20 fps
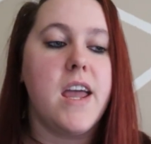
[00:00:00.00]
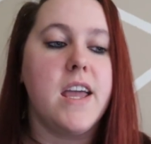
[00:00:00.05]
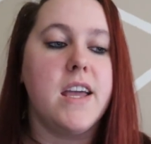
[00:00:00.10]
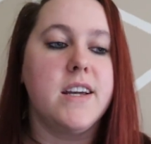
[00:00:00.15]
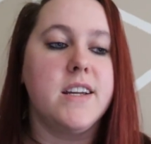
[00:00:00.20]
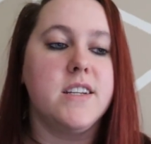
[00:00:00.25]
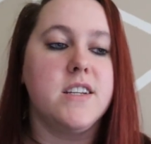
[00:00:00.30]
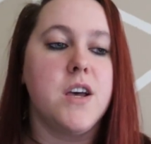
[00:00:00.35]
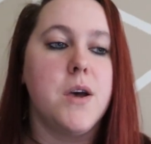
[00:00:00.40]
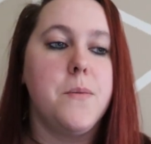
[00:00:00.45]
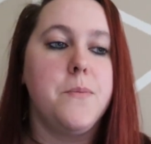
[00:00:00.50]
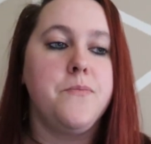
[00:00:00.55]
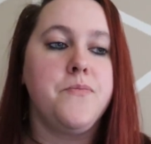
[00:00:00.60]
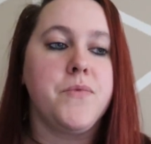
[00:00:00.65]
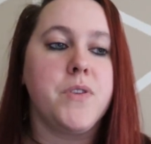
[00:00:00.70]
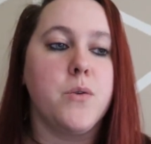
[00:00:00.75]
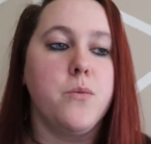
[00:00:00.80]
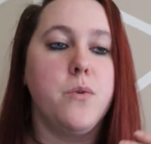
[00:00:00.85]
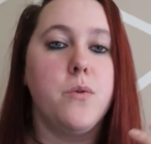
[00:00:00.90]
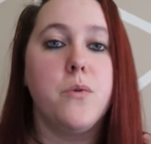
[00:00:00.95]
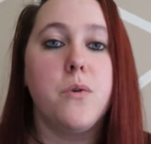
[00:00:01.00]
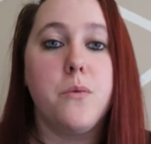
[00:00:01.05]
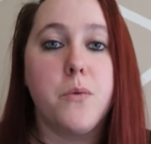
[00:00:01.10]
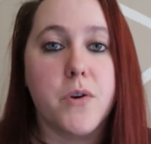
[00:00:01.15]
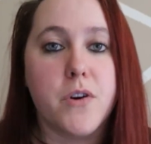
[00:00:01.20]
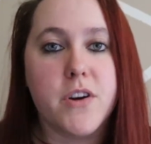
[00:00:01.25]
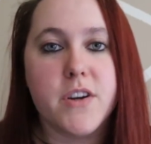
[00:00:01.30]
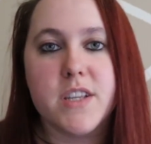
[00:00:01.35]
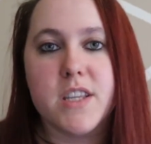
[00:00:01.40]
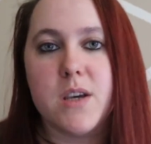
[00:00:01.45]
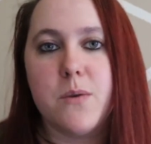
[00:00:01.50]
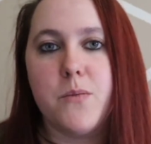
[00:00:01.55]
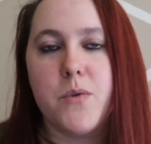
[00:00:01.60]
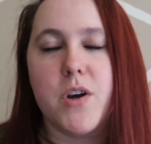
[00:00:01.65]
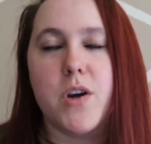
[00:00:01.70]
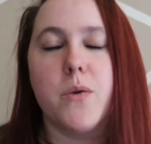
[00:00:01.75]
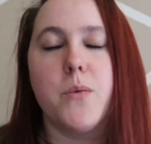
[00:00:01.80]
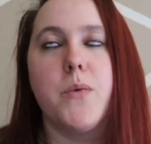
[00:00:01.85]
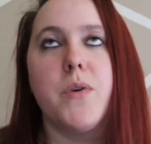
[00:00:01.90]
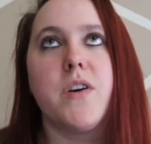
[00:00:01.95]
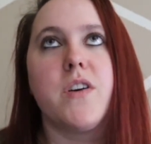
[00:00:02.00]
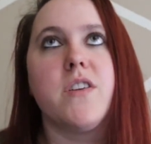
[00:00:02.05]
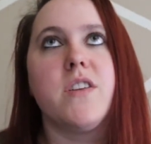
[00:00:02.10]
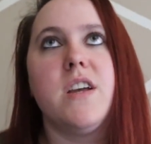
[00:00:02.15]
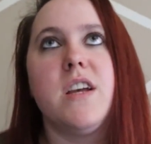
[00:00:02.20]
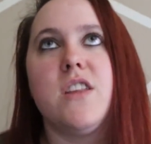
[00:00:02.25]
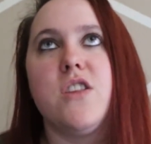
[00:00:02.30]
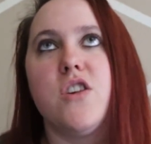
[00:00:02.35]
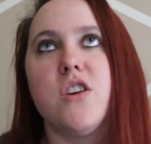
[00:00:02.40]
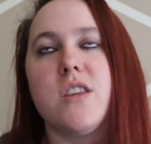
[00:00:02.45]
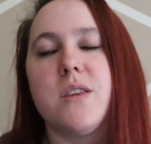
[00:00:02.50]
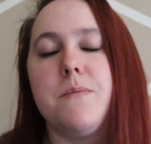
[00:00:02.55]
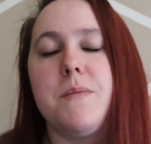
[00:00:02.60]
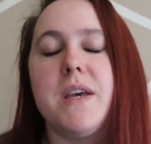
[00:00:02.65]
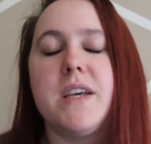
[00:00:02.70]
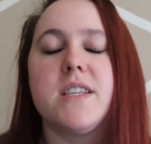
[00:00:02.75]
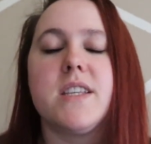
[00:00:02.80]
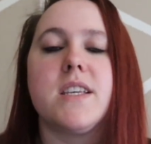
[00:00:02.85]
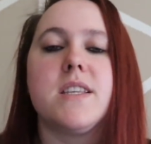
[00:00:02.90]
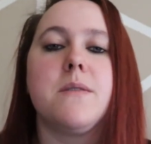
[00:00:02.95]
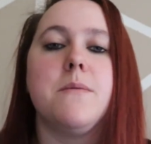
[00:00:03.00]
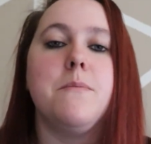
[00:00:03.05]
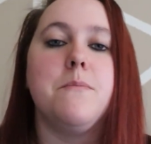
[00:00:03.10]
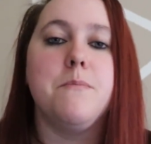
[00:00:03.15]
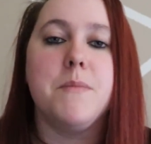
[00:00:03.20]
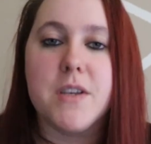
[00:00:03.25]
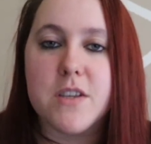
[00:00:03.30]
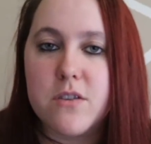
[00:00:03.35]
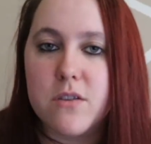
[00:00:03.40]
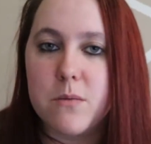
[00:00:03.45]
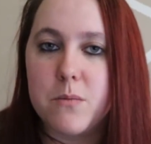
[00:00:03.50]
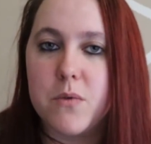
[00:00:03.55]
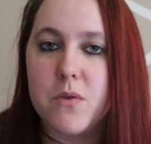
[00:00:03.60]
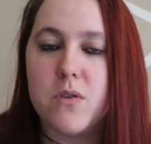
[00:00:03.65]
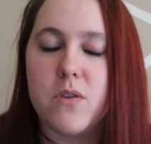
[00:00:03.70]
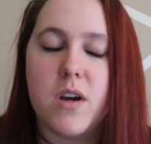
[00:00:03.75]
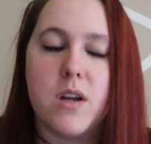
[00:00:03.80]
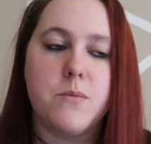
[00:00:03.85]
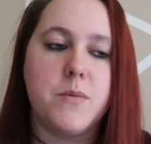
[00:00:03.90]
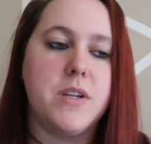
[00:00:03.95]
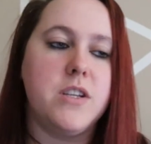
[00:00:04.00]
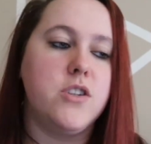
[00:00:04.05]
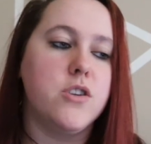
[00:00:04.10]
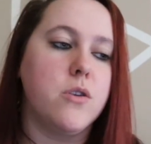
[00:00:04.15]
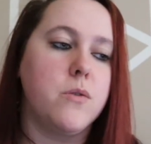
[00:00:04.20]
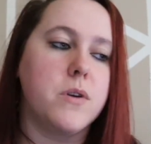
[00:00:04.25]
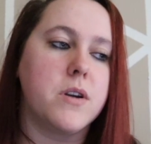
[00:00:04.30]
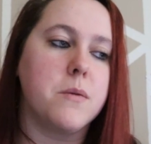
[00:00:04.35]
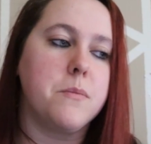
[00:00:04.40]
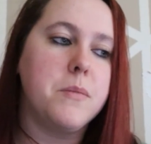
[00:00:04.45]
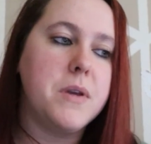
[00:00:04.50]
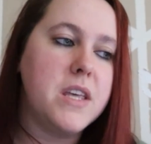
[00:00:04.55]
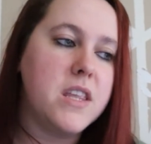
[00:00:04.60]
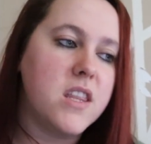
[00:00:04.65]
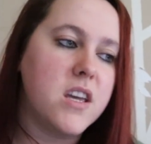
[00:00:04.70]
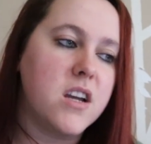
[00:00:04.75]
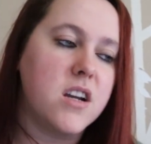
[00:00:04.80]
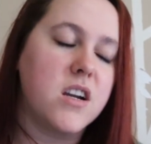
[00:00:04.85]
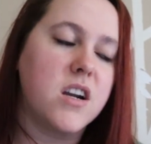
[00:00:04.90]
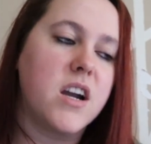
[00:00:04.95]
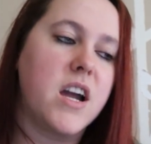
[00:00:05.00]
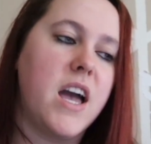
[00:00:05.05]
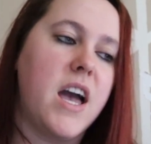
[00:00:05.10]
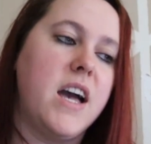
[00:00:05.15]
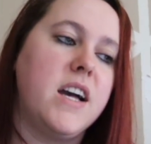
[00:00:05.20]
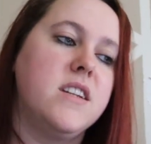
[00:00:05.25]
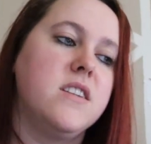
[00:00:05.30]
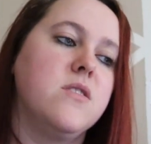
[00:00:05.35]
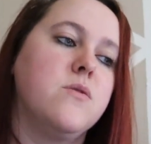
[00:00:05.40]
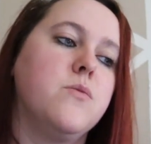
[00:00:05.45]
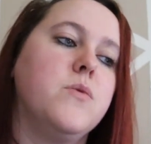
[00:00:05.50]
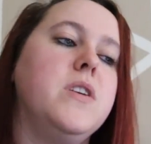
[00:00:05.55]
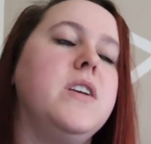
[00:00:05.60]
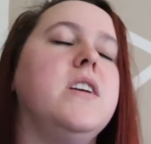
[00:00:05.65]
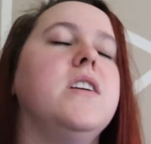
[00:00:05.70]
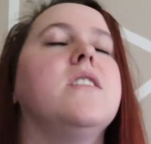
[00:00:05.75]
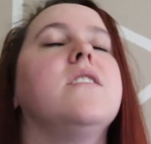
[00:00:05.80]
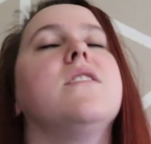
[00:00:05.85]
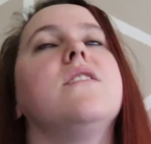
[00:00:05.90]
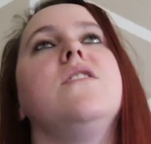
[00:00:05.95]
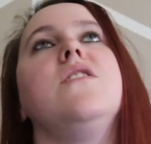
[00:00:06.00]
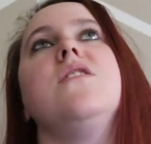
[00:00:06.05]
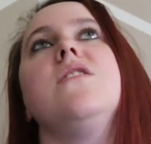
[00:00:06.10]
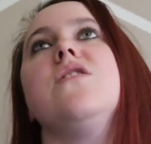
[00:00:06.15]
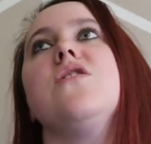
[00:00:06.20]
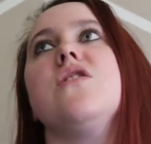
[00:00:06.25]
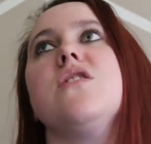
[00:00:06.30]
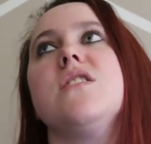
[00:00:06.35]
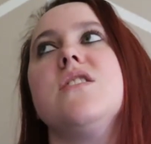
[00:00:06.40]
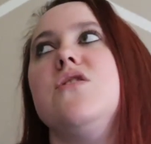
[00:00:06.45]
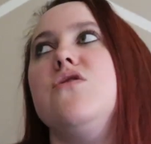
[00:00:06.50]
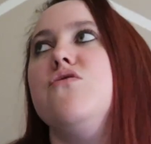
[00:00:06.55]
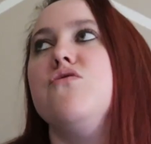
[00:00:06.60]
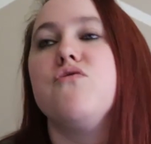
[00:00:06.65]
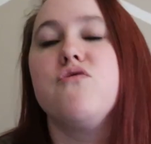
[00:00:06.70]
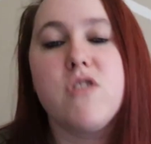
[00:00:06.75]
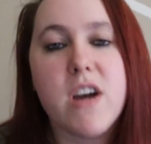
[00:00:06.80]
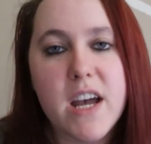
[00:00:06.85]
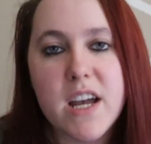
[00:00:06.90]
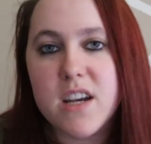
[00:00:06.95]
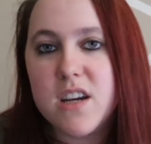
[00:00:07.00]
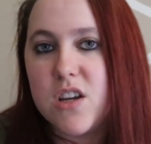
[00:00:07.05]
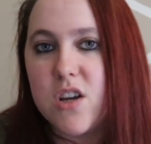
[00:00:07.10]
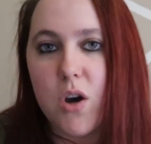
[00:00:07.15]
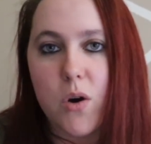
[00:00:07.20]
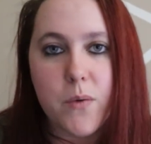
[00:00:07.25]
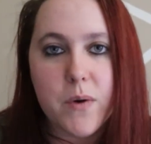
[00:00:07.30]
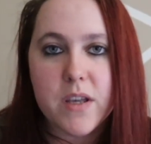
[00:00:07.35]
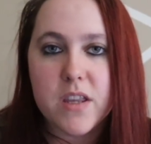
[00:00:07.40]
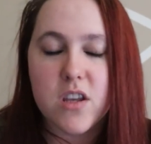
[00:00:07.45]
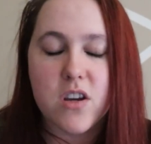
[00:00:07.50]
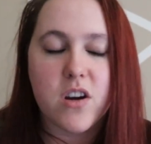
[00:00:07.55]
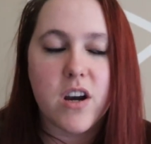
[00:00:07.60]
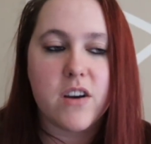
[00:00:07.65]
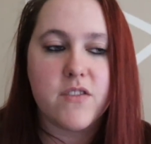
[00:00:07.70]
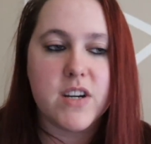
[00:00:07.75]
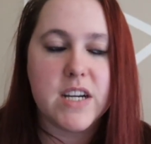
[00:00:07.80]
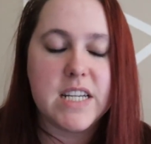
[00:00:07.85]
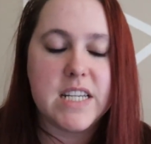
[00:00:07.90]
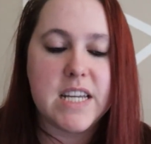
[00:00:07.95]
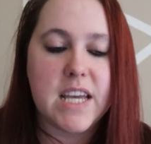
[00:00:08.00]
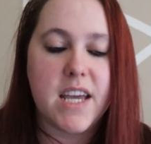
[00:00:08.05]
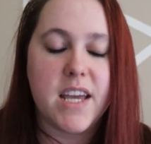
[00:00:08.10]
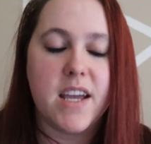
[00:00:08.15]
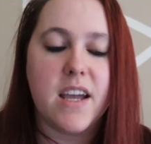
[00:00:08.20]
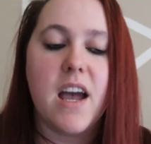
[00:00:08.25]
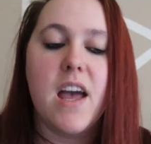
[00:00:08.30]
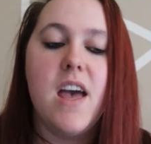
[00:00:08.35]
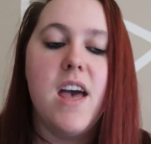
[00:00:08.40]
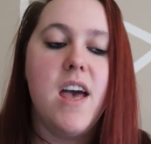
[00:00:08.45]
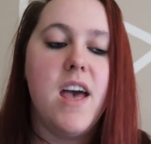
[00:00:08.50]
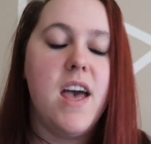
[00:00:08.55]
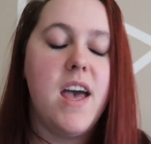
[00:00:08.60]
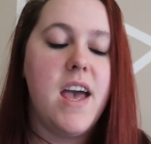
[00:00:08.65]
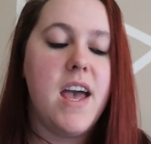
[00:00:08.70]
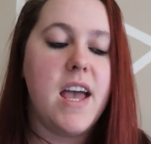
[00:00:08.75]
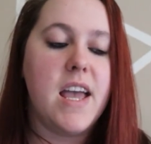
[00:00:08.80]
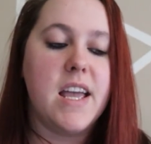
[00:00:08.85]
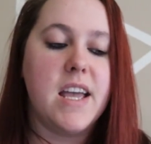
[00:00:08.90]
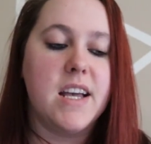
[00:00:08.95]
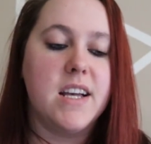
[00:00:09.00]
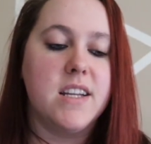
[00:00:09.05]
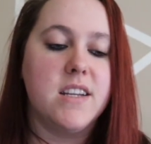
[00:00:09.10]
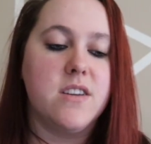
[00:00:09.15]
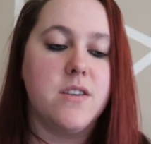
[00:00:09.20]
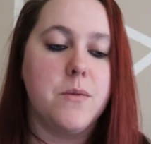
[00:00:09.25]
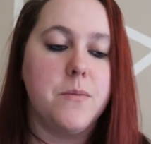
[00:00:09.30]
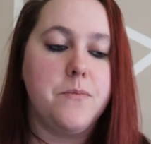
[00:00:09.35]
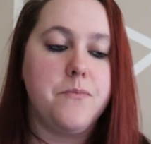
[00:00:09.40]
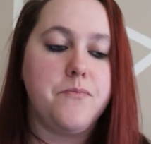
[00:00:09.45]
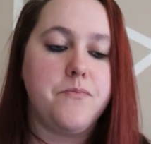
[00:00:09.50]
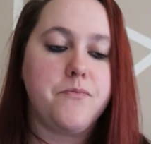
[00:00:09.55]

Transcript: and we will work somewhere where it just makes us miserable and we don't want to be there and we just dread going there every day and